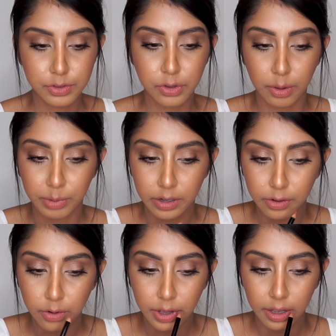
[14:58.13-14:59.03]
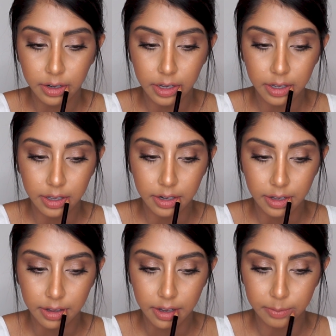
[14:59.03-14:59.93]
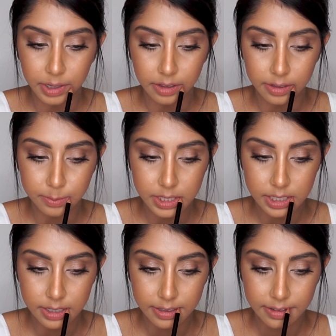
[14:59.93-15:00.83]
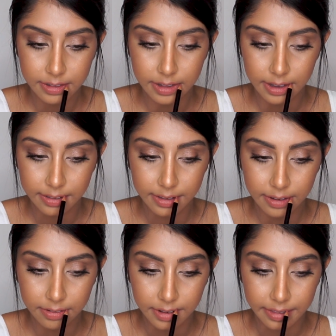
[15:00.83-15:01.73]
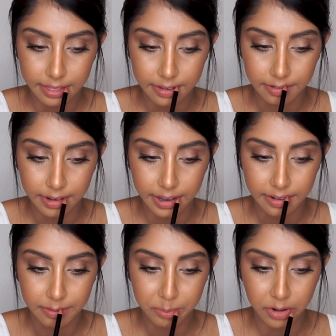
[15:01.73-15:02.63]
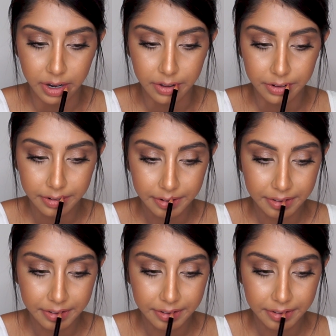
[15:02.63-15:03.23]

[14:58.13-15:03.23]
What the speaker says: So I'm gonna go in and line my lips lightly with the red brown.